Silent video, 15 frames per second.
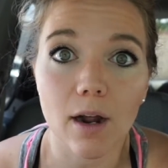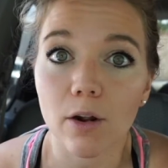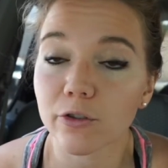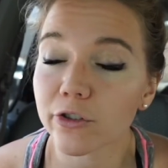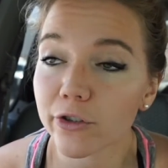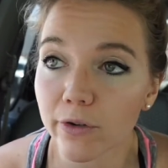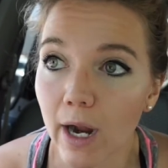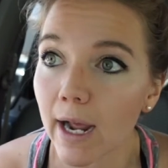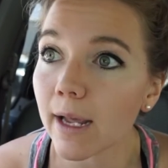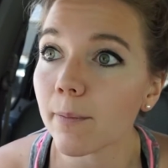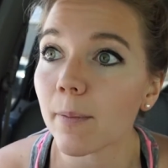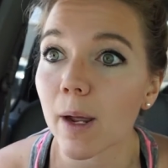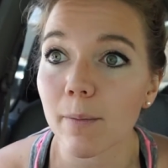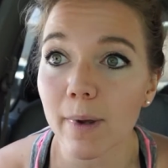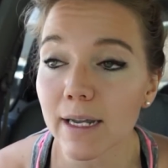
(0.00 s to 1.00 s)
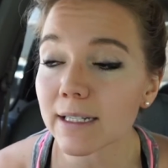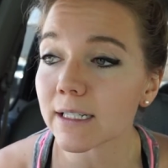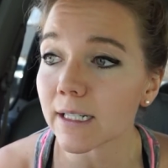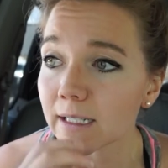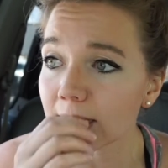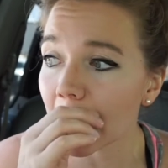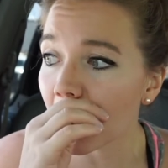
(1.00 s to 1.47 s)
I'll try my
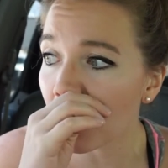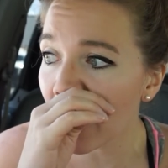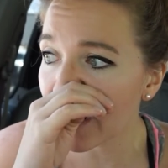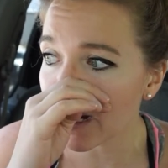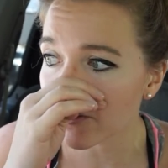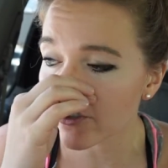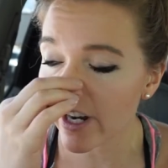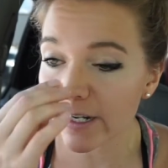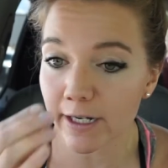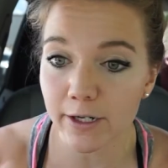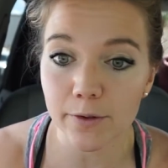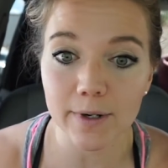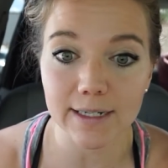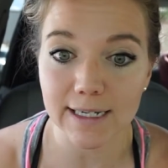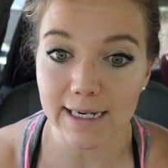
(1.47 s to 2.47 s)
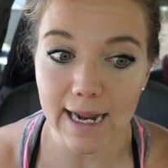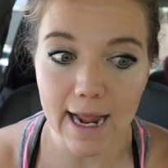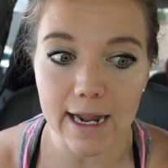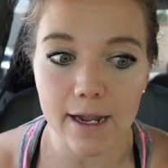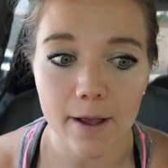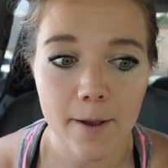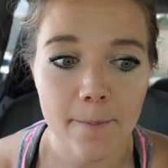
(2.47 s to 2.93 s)
best to stay awake. I tried to do it
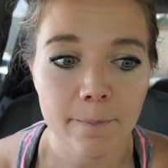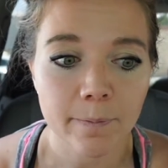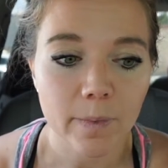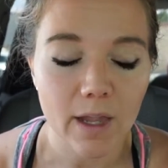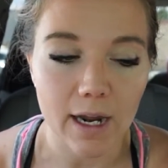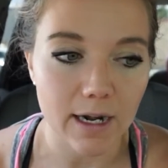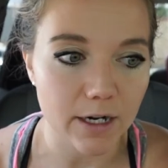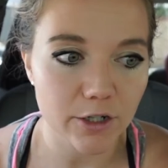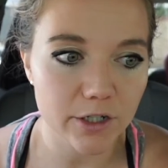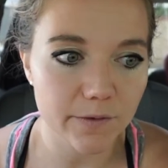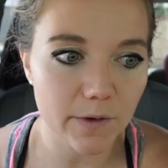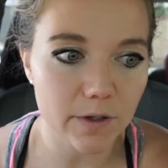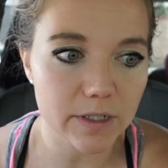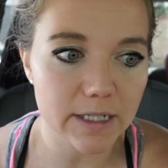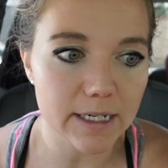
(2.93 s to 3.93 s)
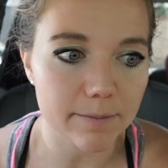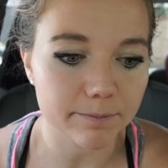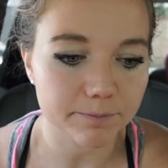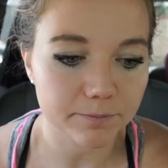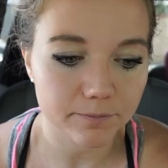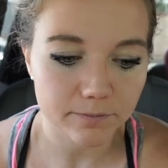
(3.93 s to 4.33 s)
today and I just fell asleep.